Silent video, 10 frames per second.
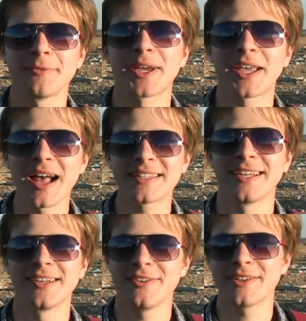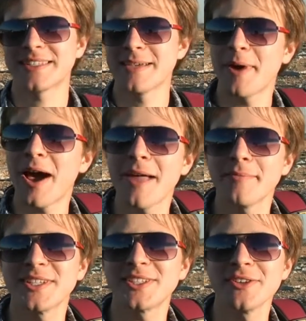Makatir. You can see behind
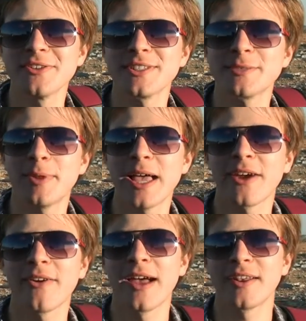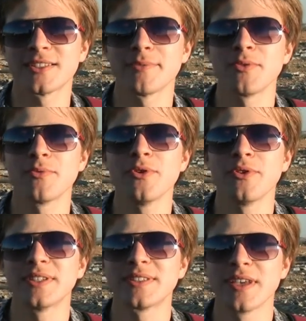me students playing around on some of the
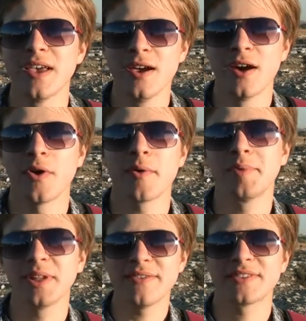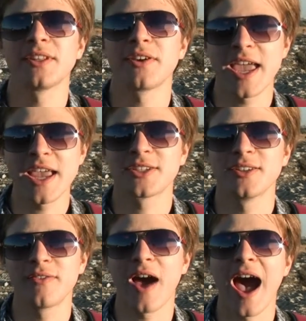ruins of what we believe is the location
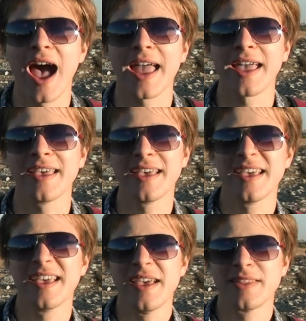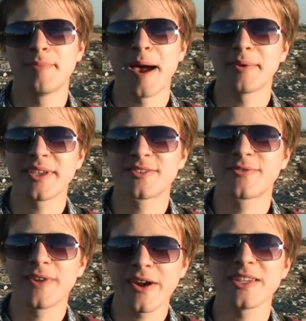of Ai. The Bible gives
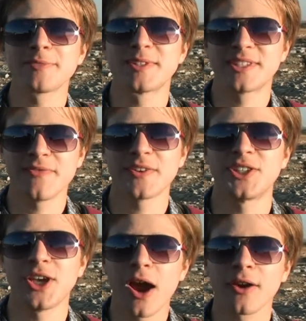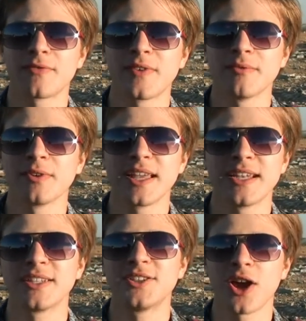very specific geography
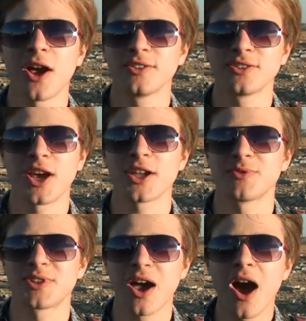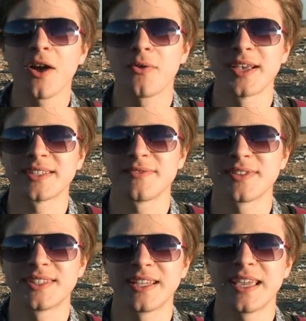related to jo Joshua's conquest of the
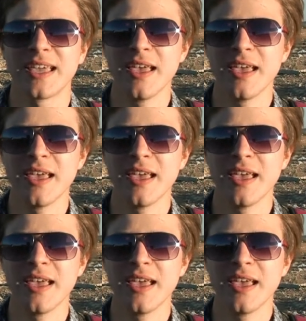city.